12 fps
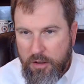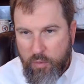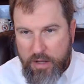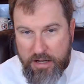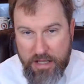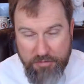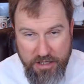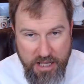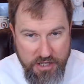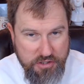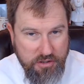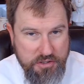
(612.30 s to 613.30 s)
We had to have a
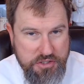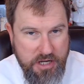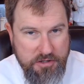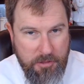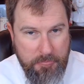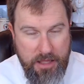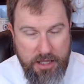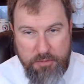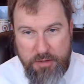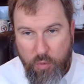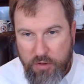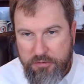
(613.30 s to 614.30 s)
national agenda, it had
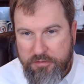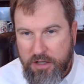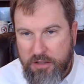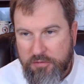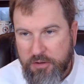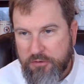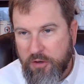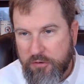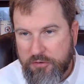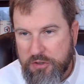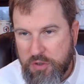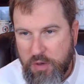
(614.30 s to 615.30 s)
to be a one size fits all
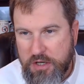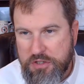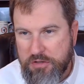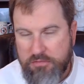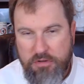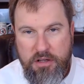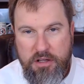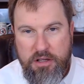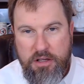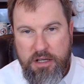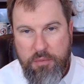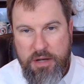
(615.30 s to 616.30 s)
situation.
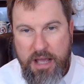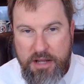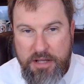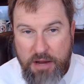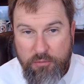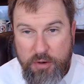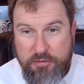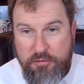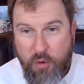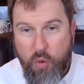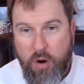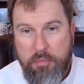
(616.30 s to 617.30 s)
And we had to have
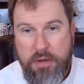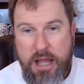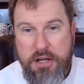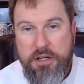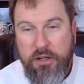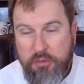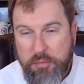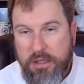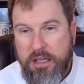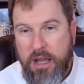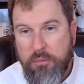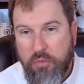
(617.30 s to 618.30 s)
reform. Nationalism
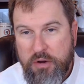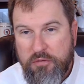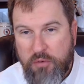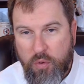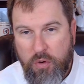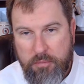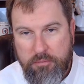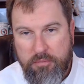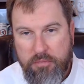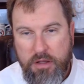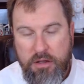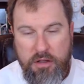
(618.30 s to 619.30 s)
became reform.
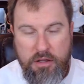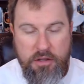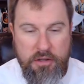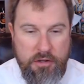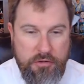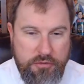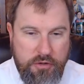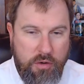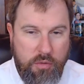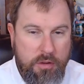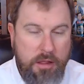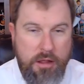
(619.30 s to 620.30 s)

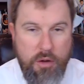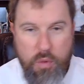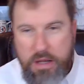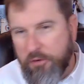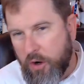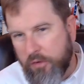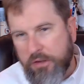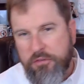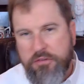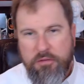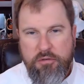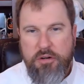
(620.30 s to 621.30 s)
So, we have all
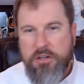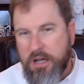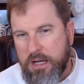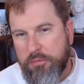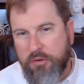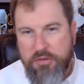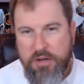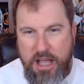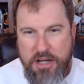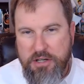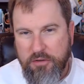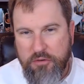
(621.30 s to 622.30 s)
these different types of
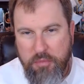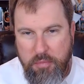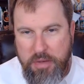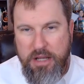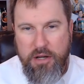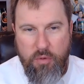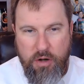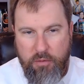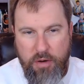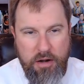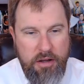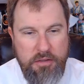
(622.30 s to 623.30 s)
nationalism meaning running
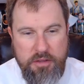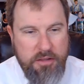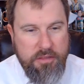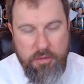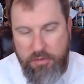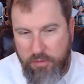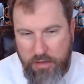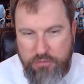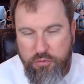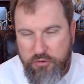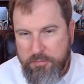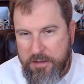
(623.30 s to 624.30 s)
around. And I think and
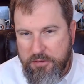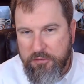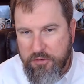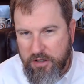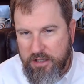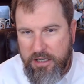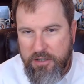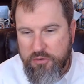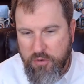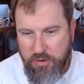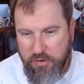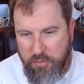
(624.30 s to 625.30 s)
that's what Smith is going to get
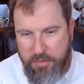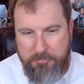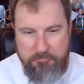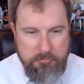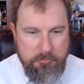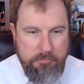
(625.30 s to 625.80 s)
into a little bit.